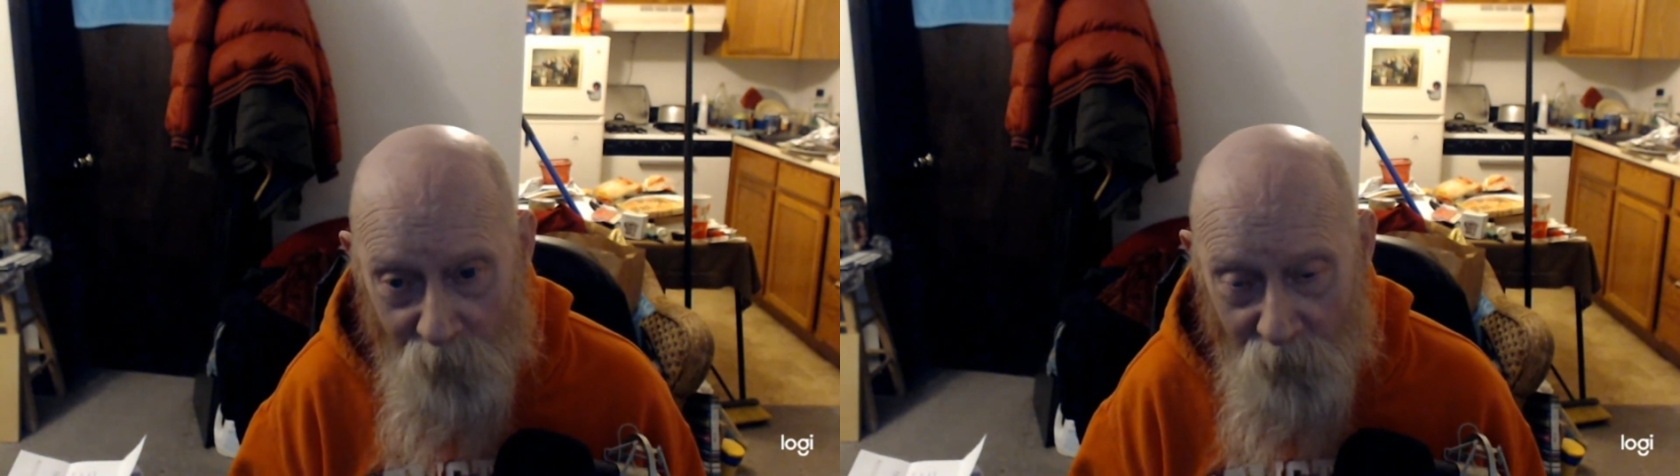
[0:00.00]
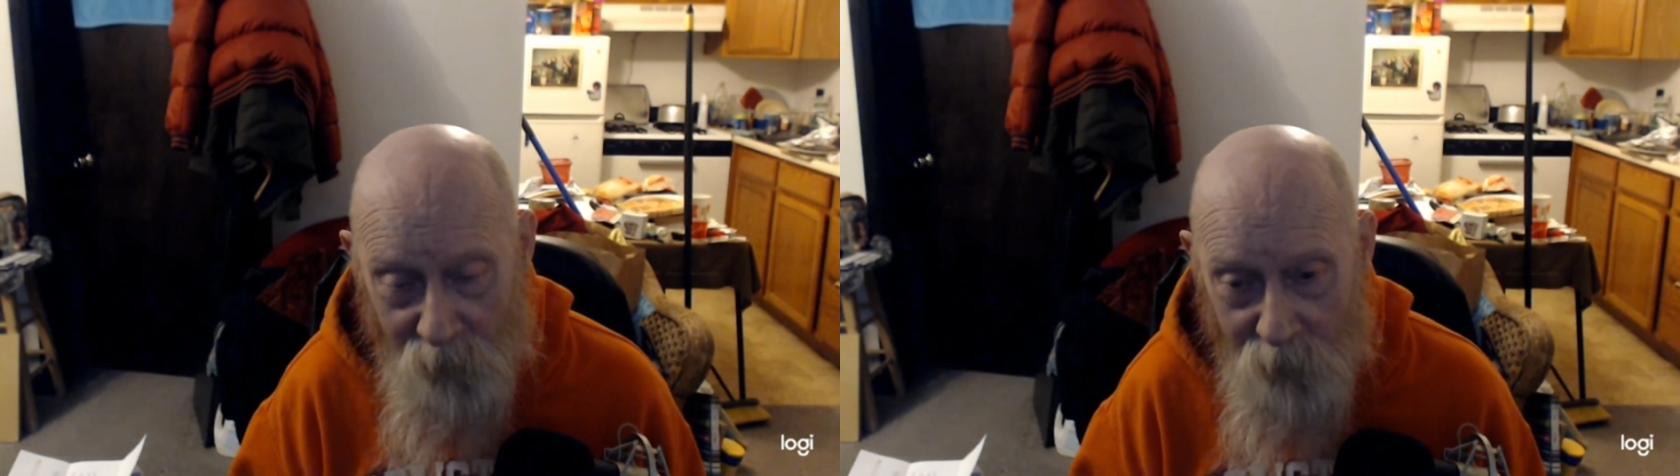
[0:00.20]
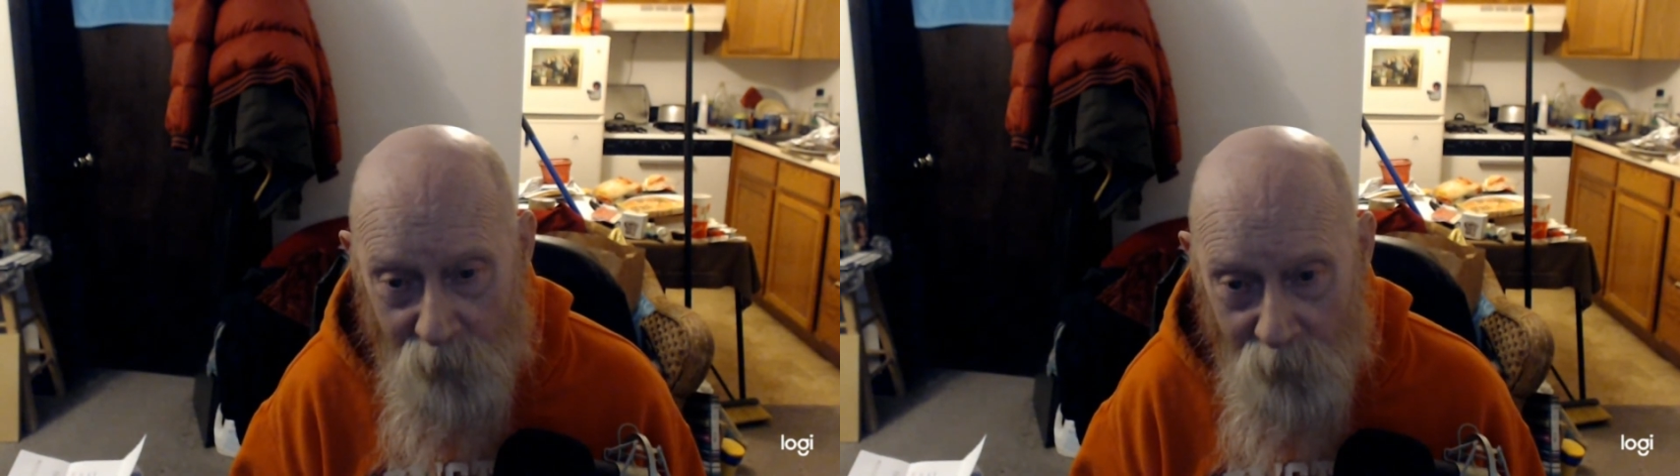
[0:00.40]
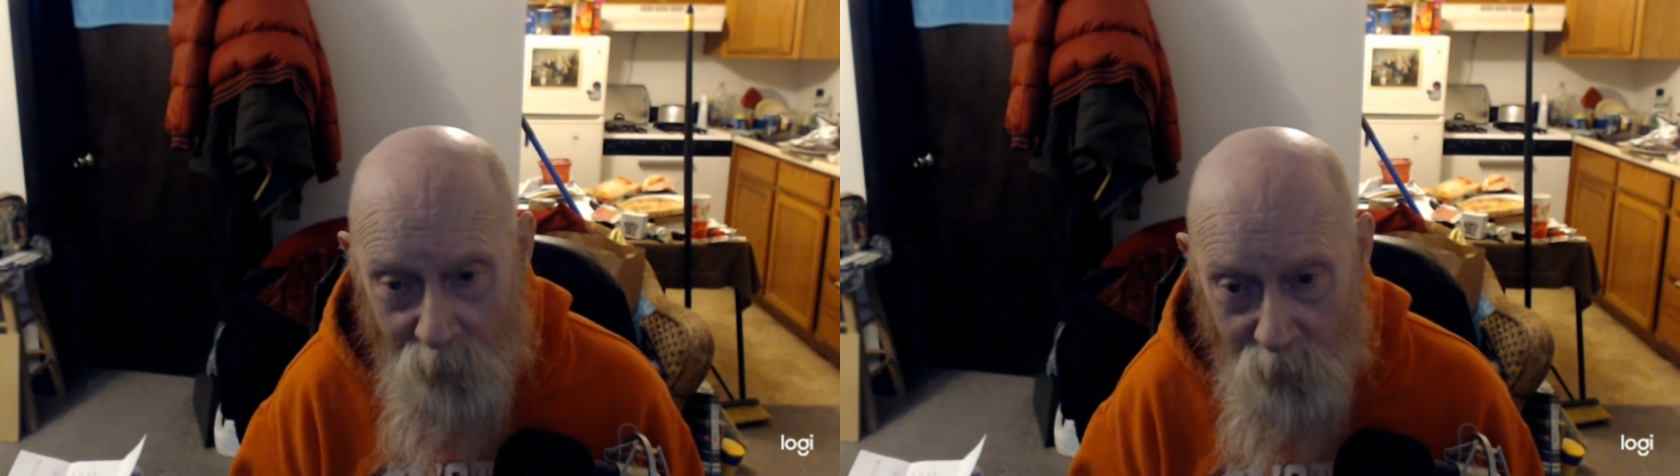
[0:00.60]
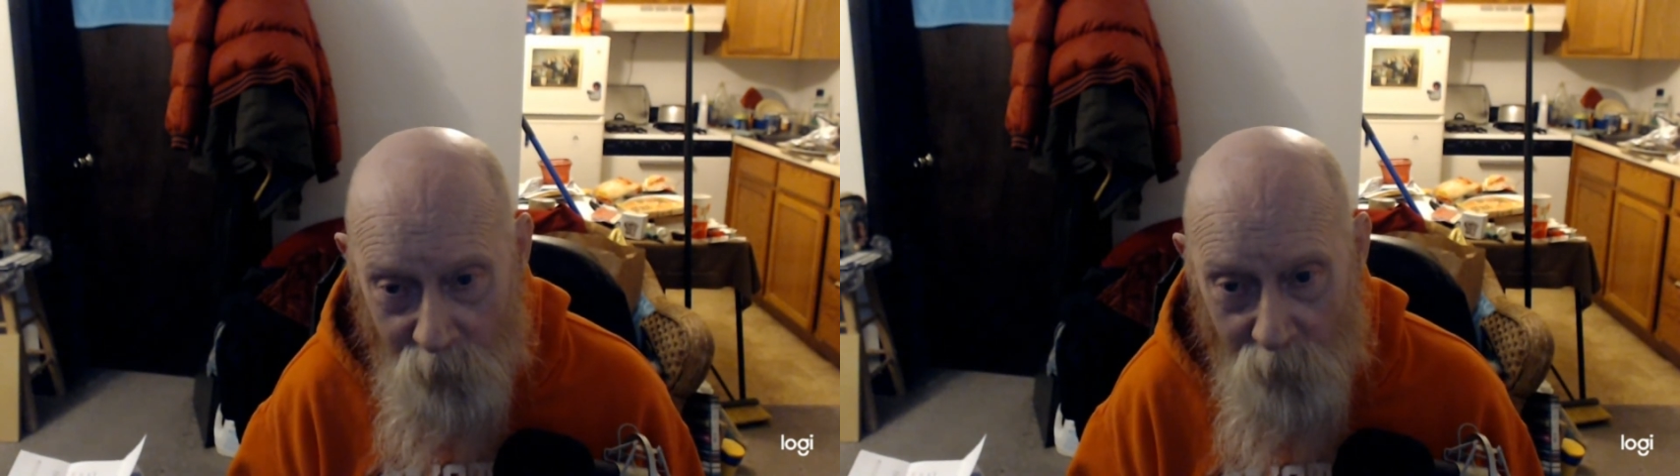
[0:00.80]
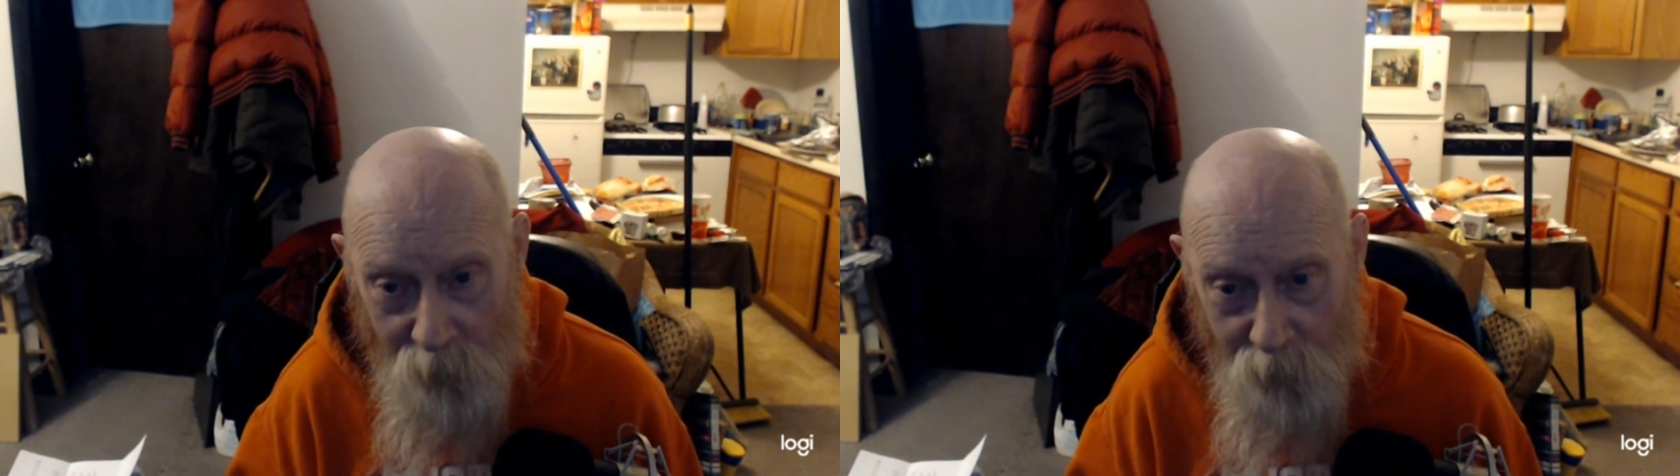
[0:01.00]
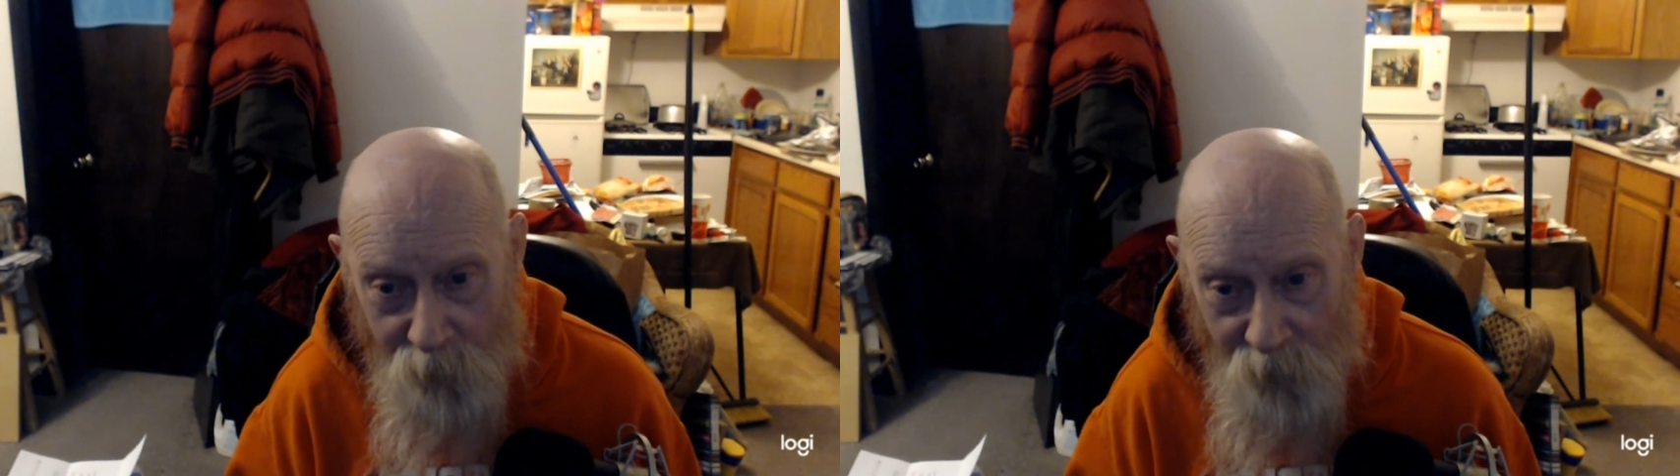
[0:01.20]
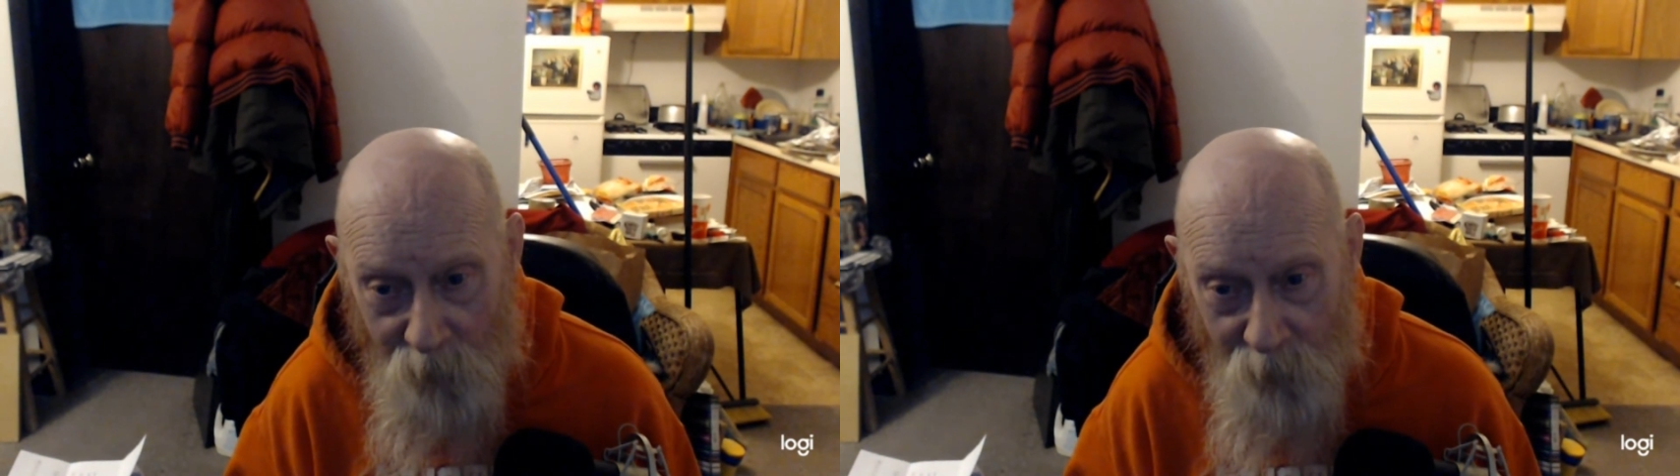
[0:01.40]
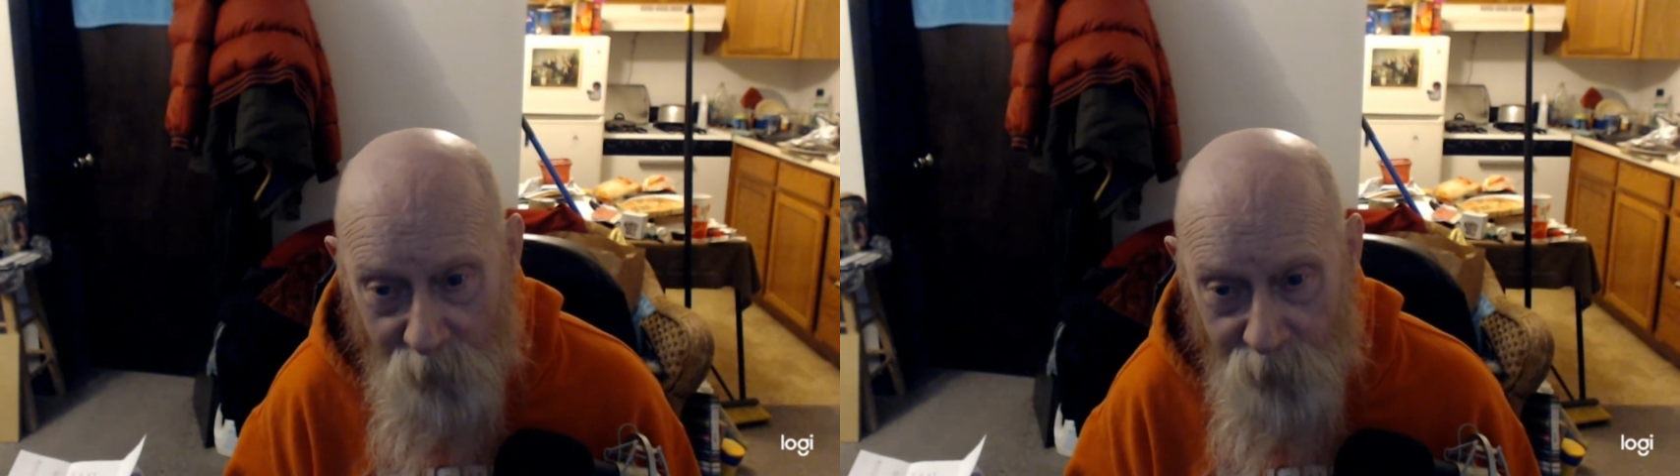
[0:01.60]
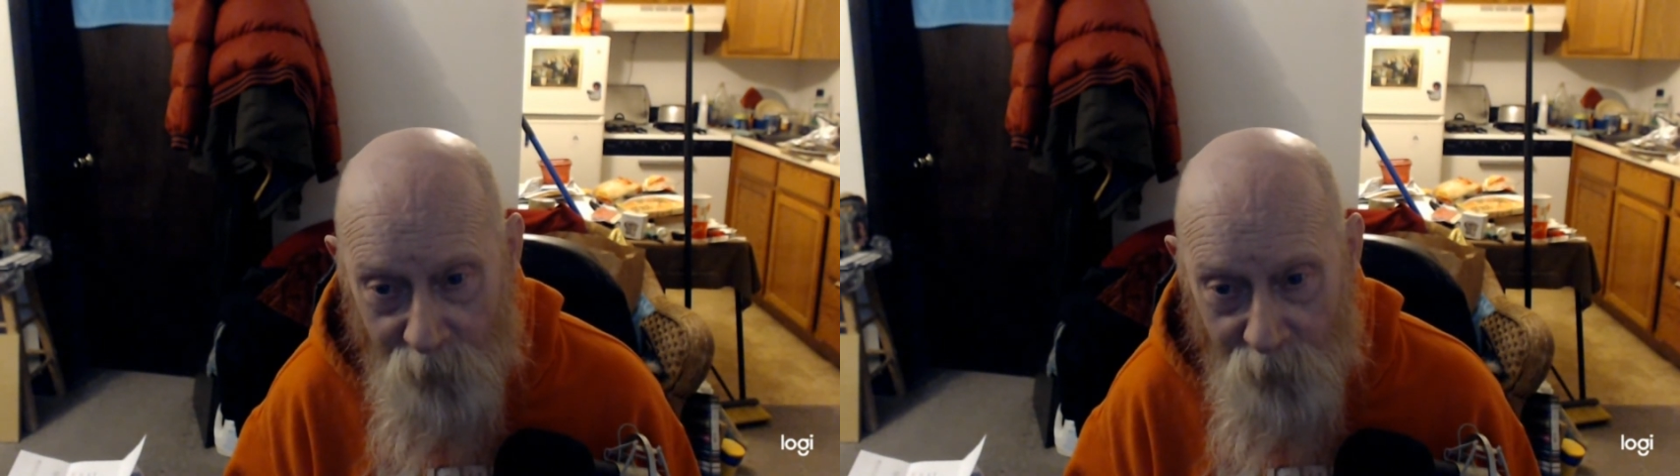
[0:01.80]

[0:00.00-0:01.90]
about, the numbers.